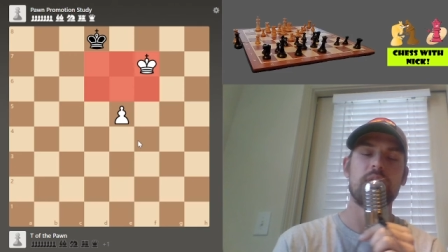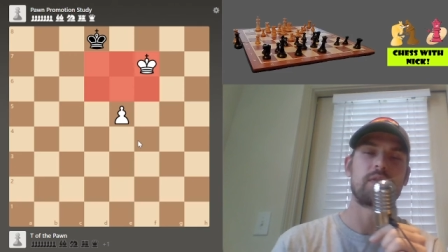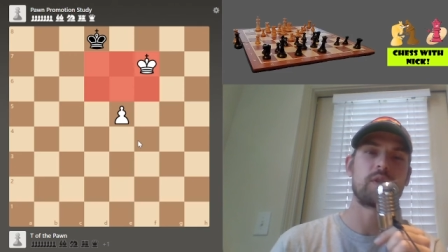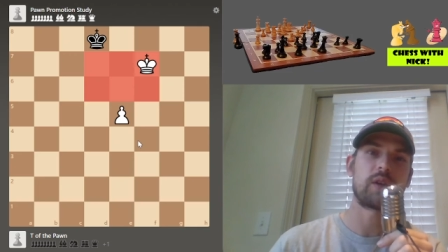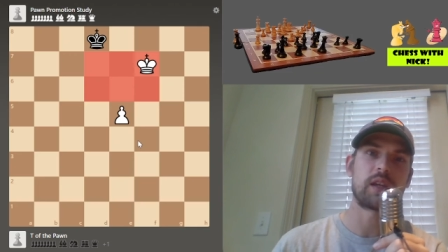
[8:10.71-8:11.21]

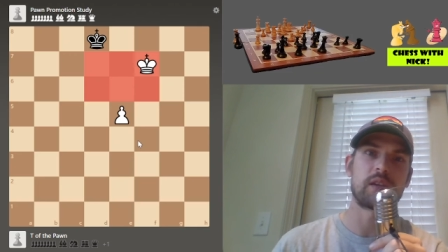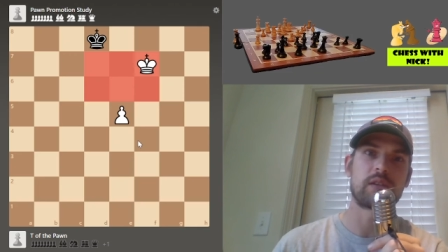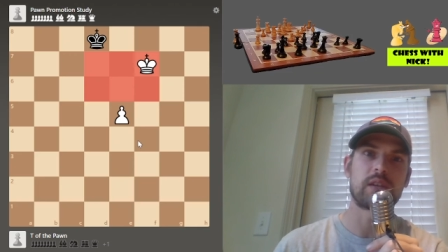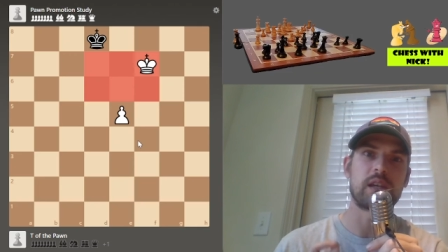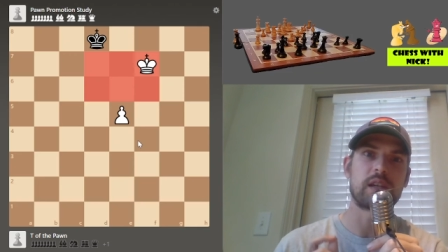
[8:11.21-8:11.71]
If you can get
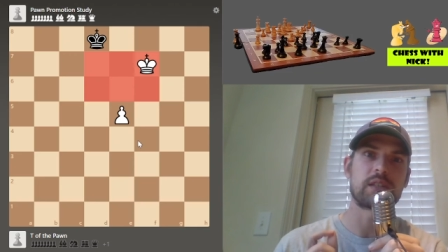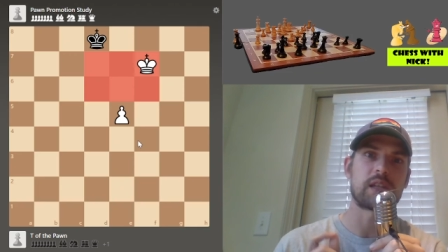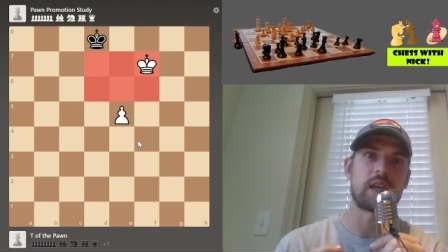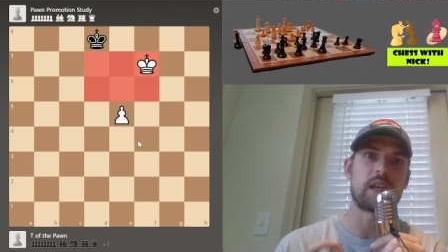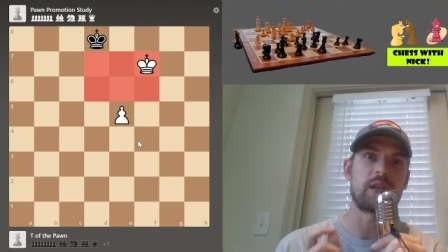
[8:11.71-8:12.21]
your king to
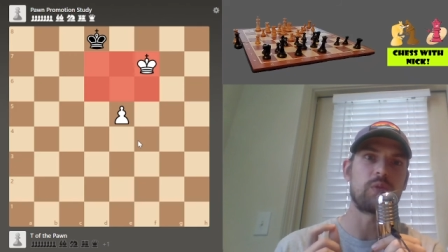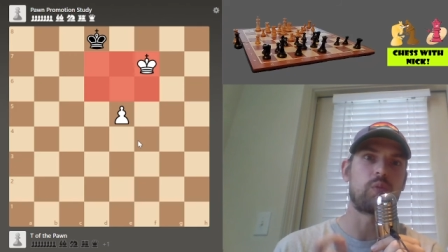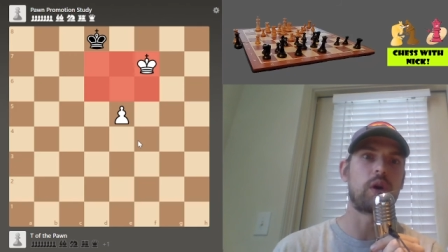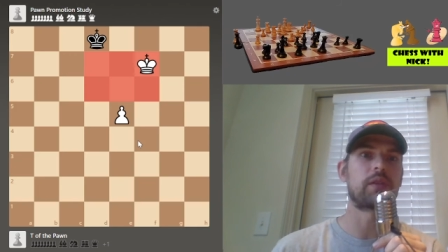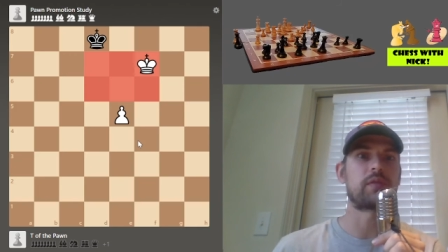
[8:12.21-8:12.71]
any
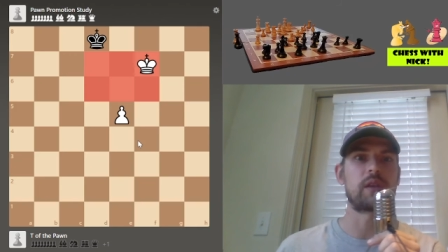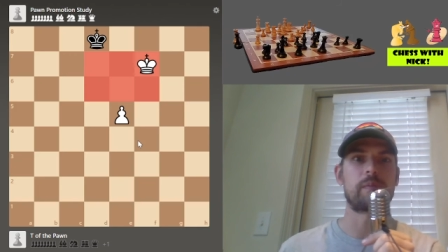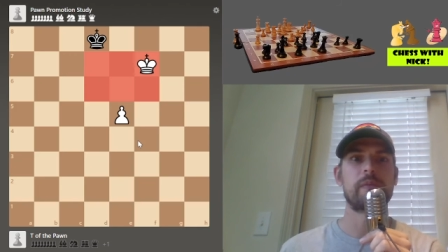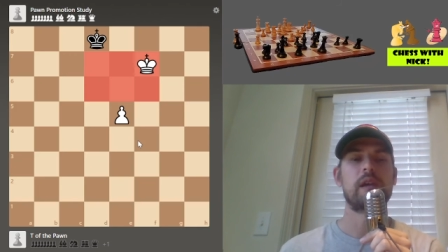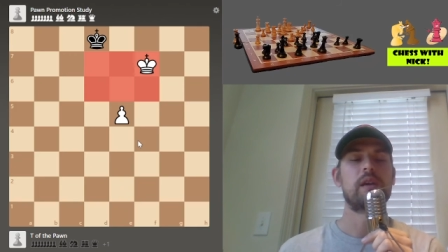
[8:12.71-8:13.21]
one of
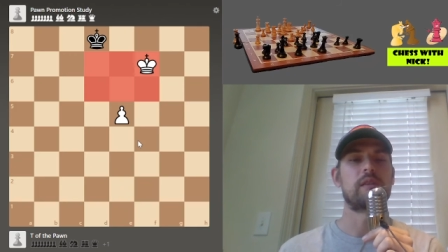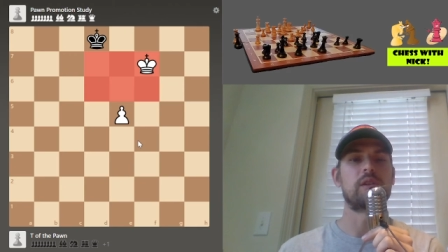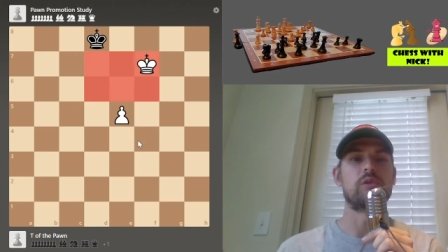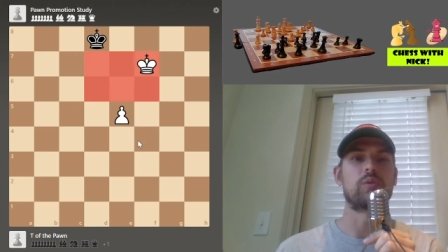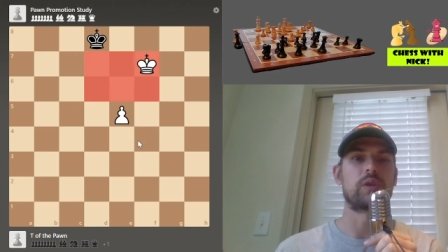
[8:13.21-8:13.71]
them,
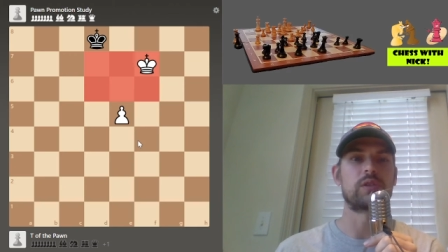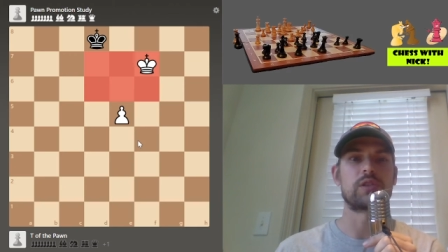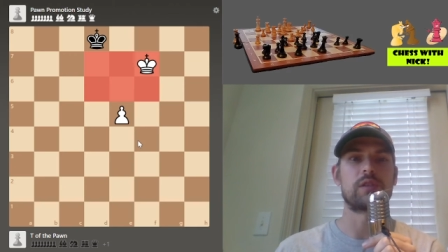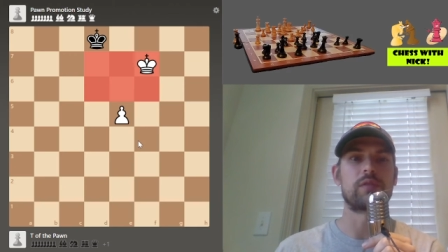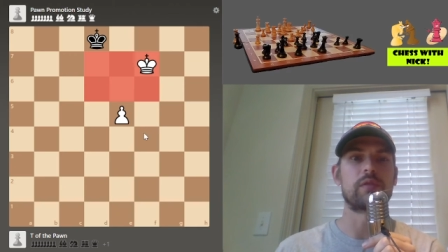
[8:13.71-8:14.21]
then you will
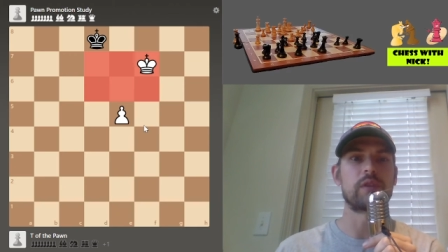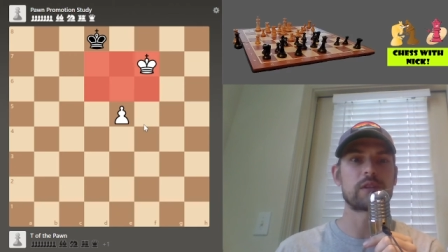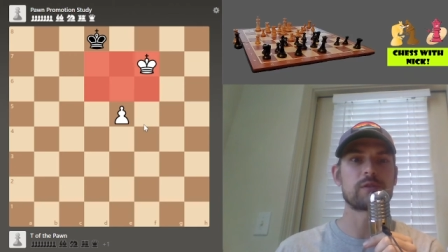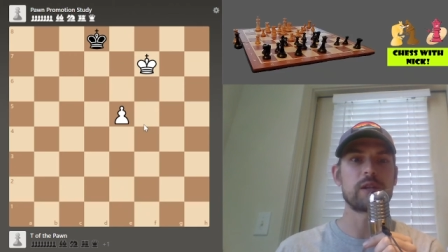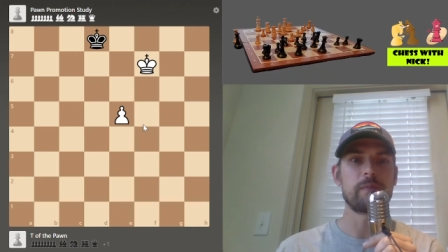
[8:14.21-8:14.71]
achieve the
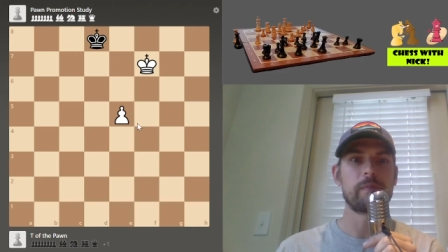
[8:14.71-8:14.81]
victory.